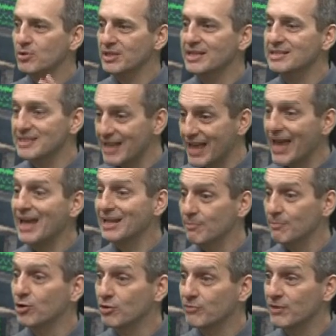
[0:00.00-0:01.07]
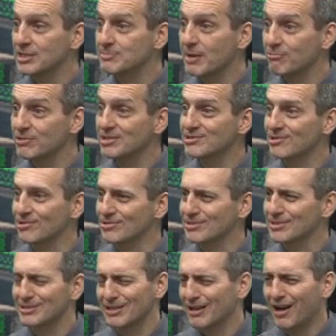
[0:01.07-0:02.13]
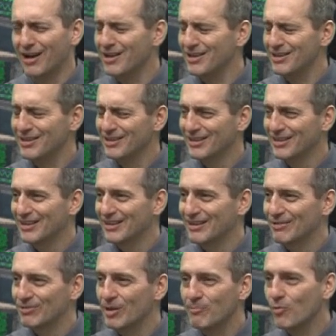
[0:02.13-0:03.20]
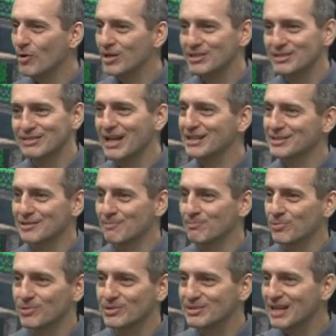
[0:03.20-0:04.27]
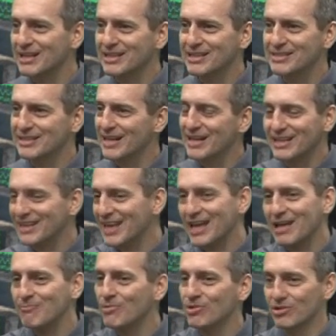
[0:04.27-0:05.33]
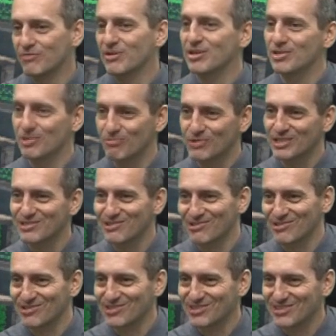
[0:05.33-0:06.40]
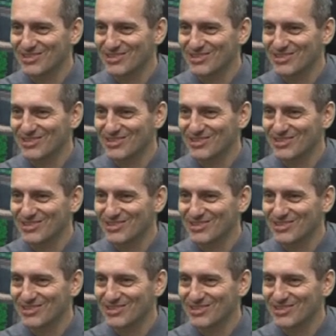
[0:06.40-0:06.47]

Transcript: easy, and it motivates my research. It's like, huh? Number one, it's not simple, it's not easy, and it can't motivate your research.